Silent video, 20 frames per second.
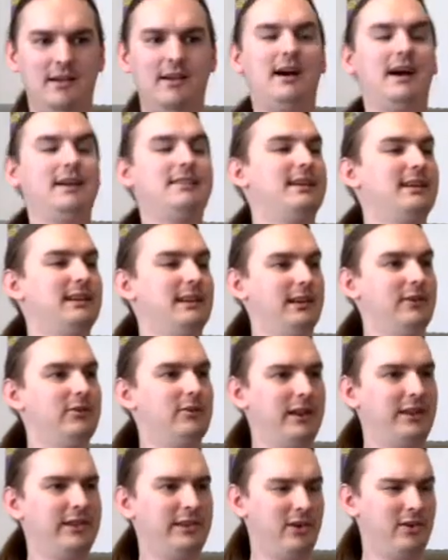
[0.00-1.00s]
I think
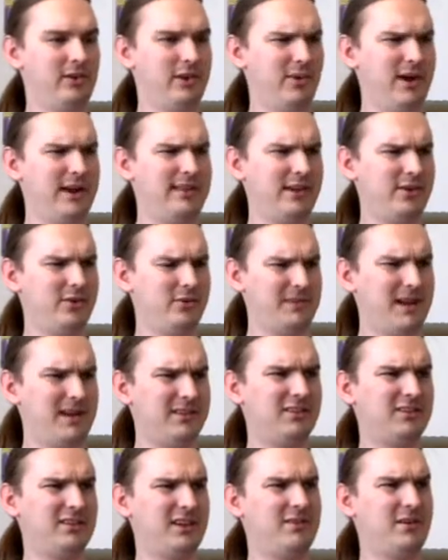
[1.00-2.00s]
literally the only way they could make
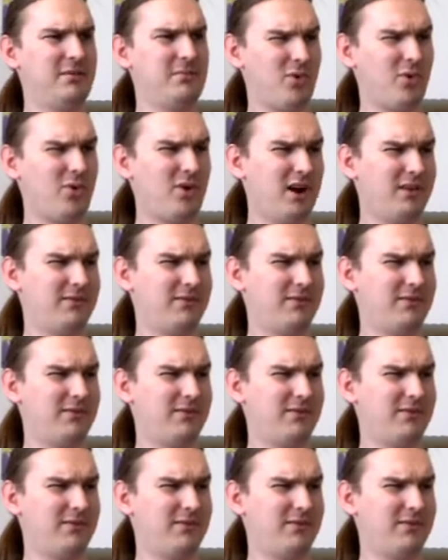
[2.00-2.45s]
this even more